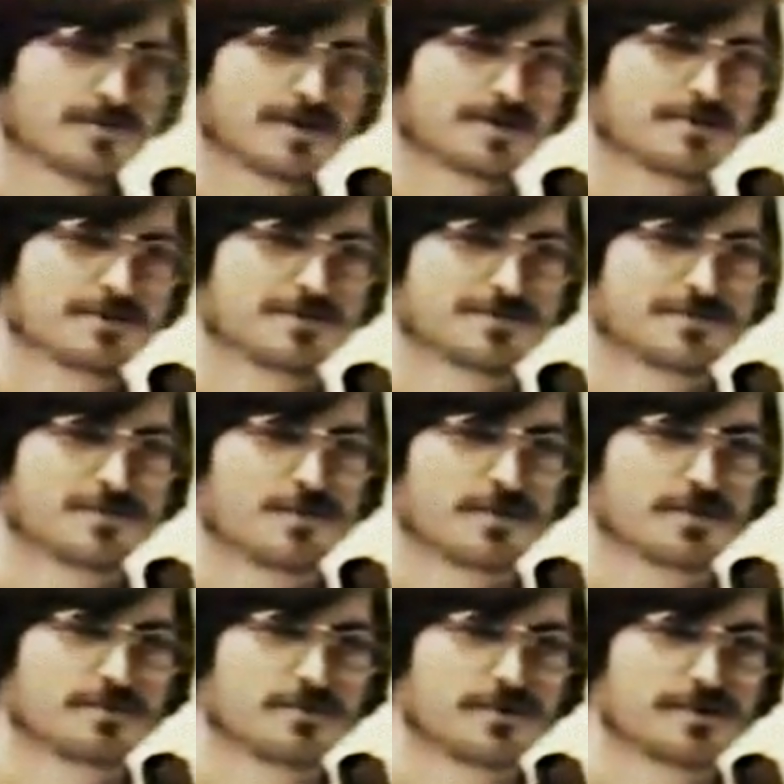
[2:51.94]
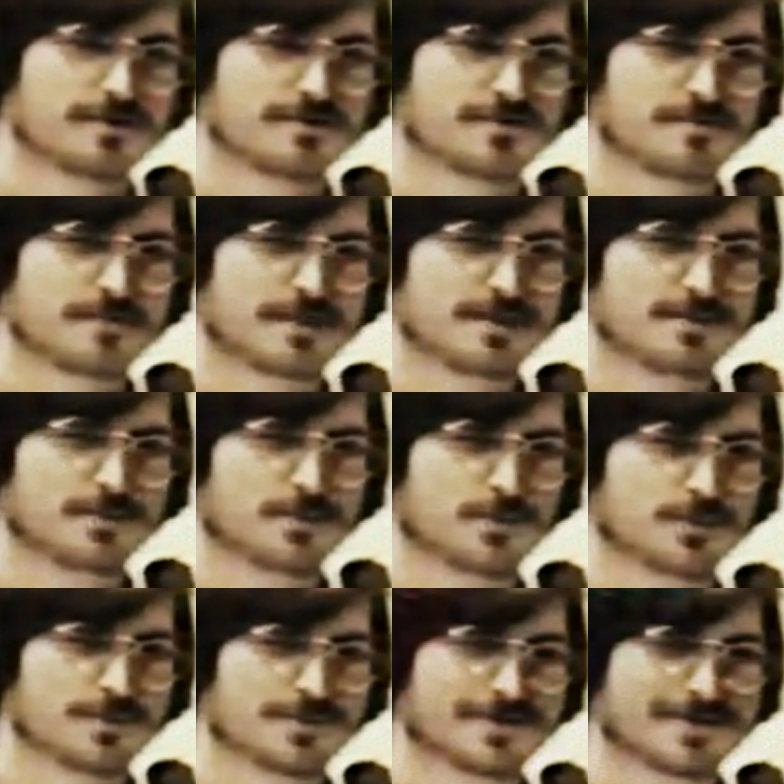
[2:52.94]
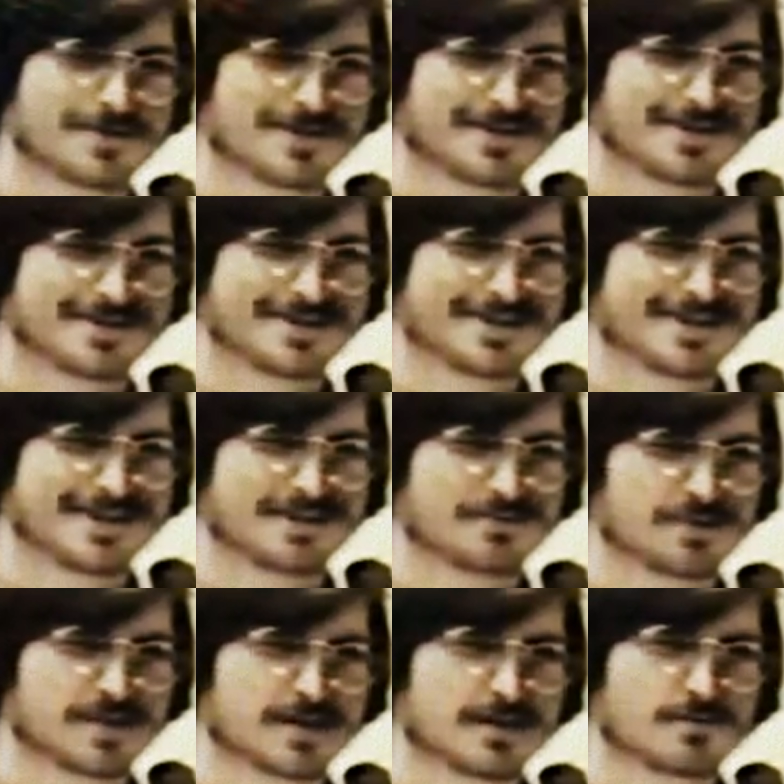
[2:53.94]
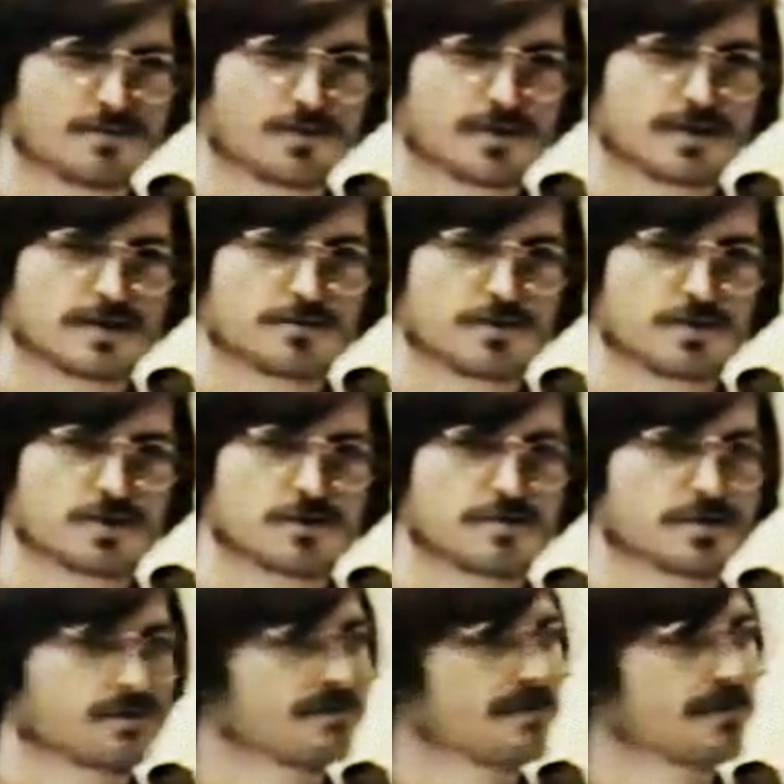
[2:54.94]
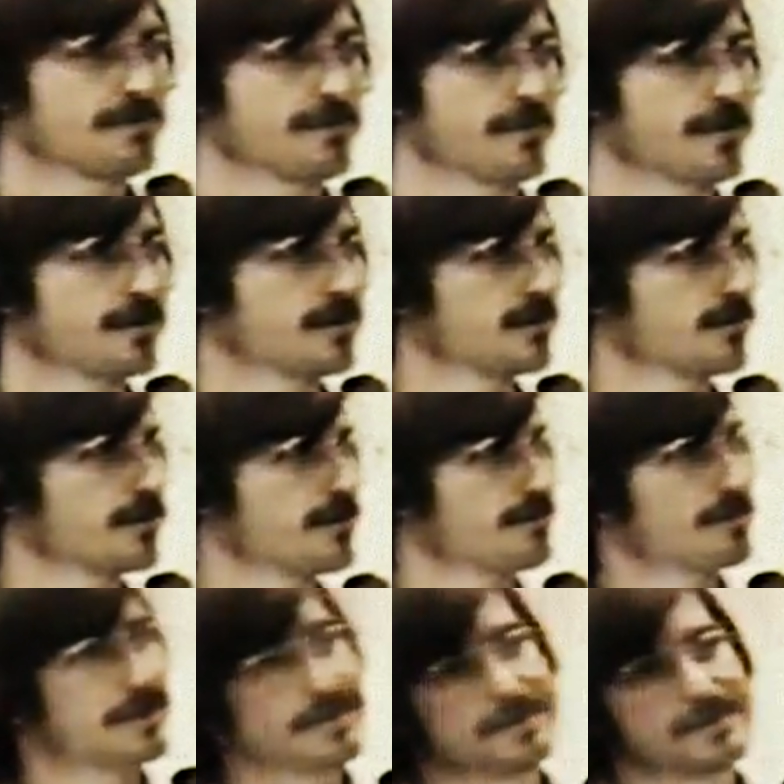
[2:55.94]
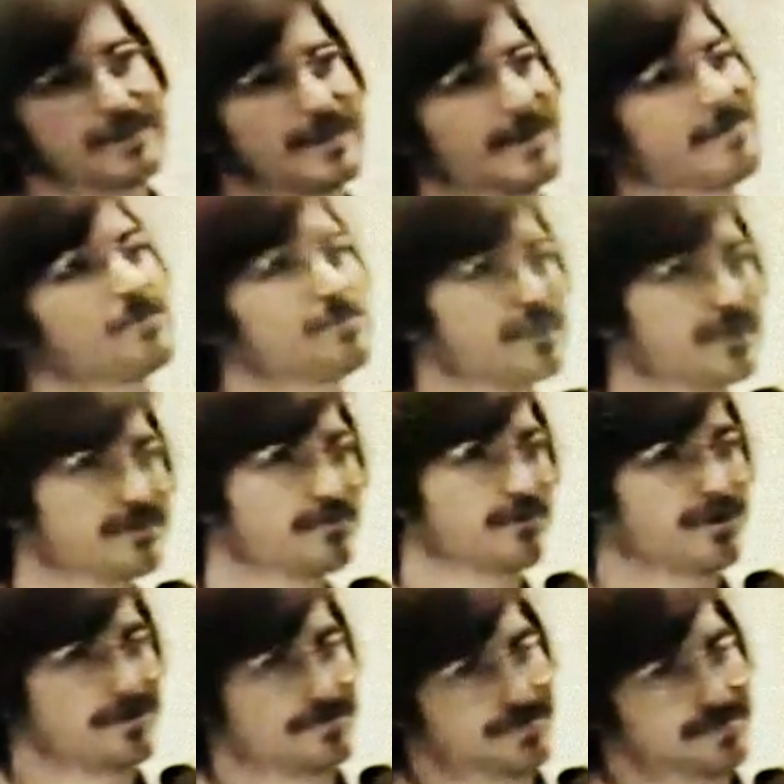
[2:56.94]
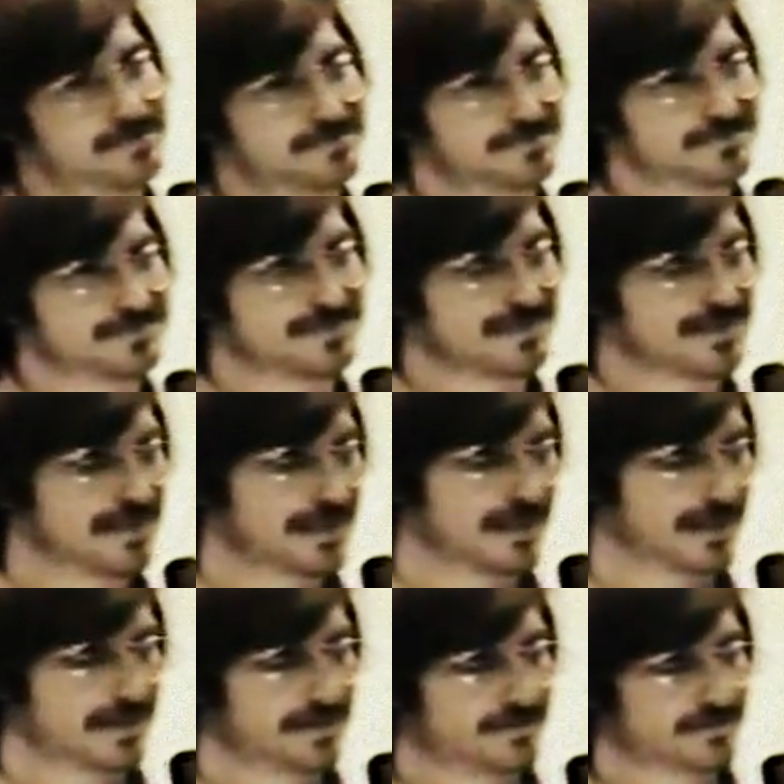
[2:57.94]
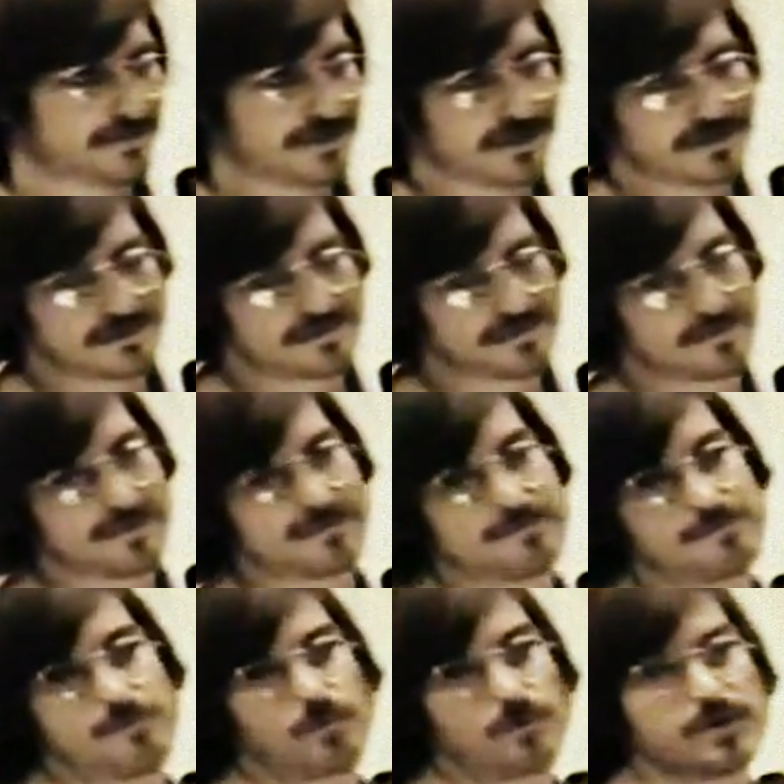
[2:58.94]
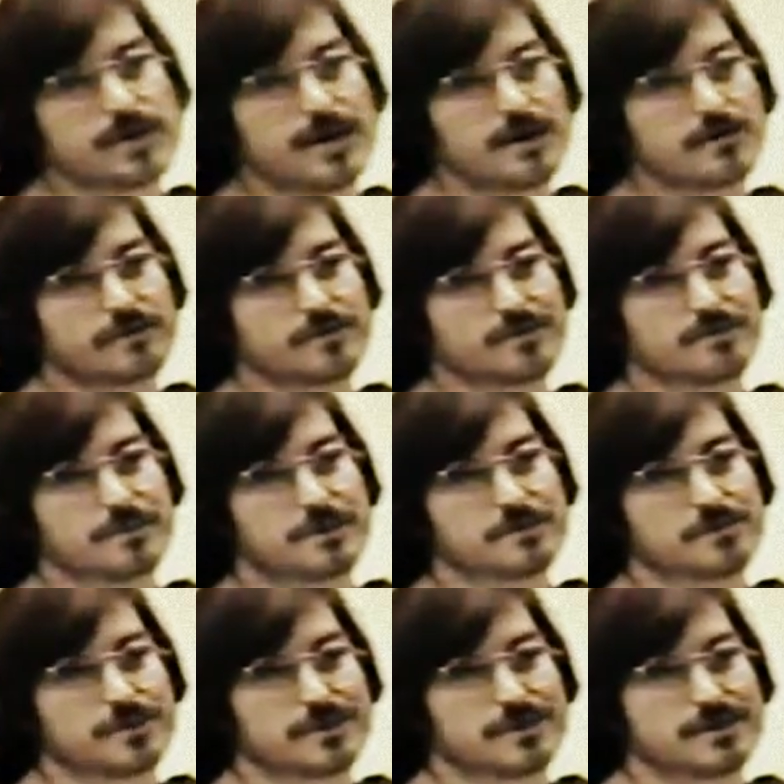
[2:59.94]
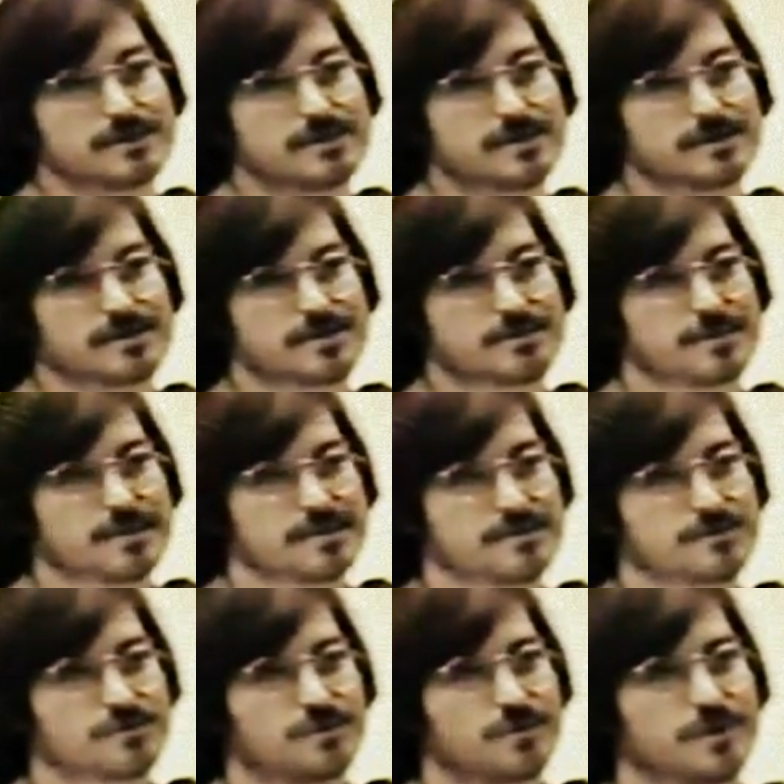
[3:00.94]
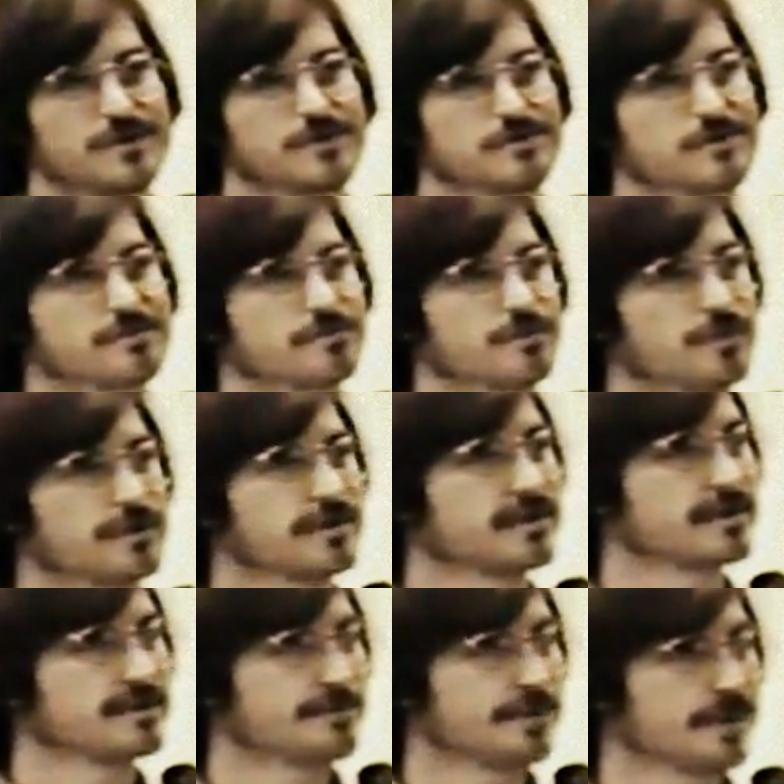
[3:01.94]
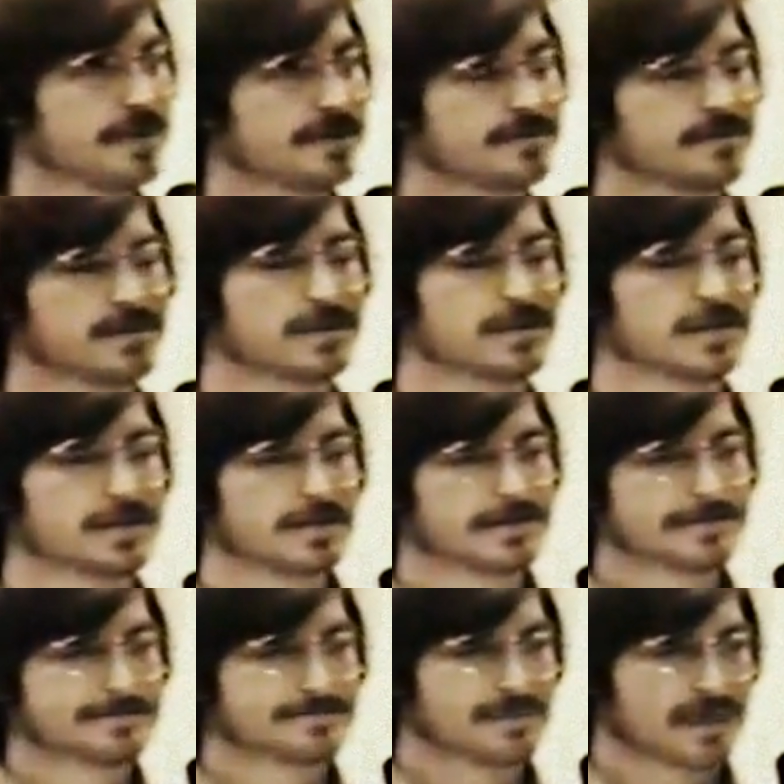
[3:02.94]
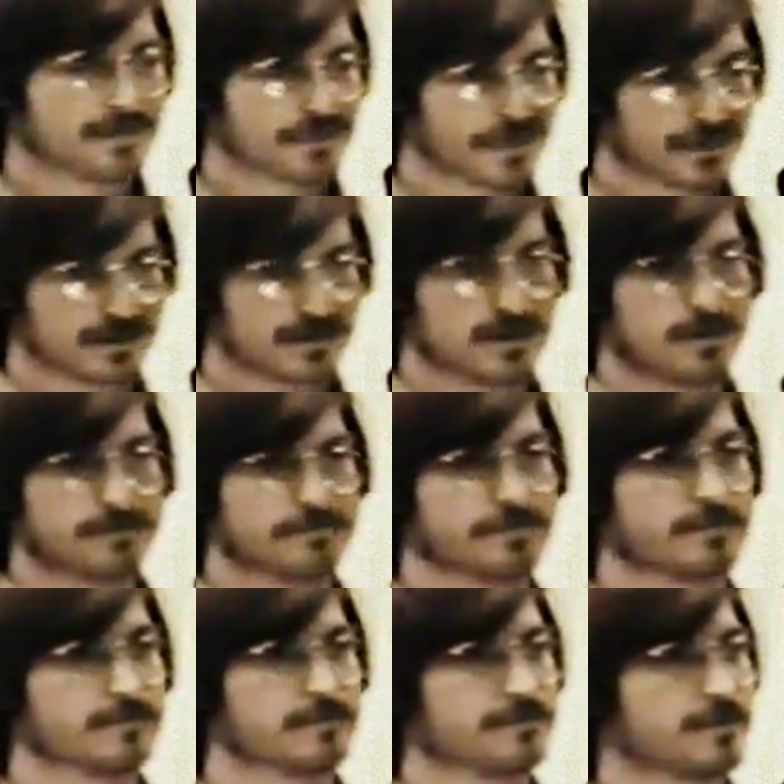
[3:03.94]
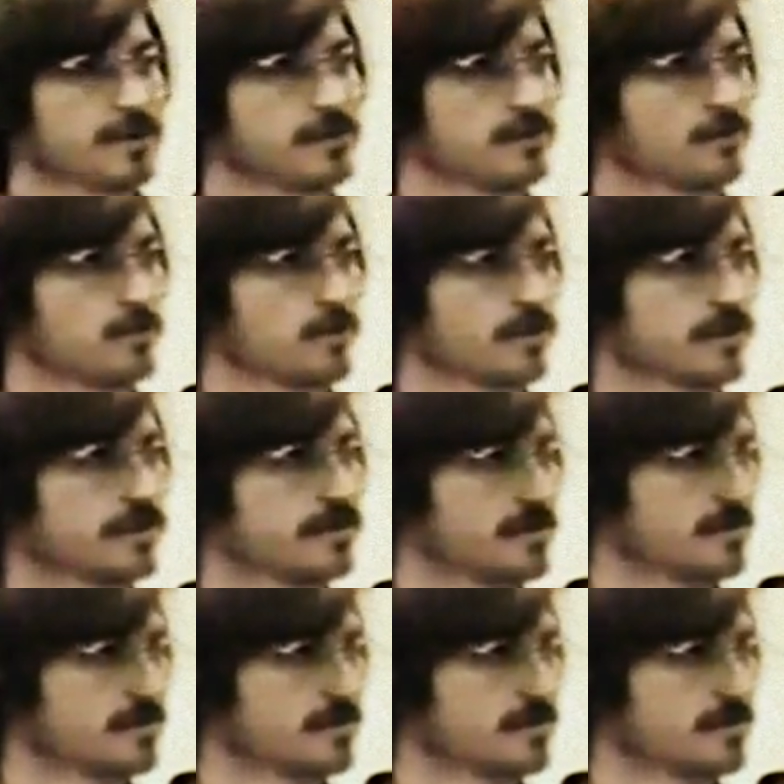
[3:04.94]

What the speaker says: was up till 4 in the morning for many moons, and we got it working. We showed some of our friends. Immediately, everybody wanted one. And it turned out that it took about 40 hours to build one of these things and about another 20, 30, 40 to debug it. And we had a lot of friends that worked at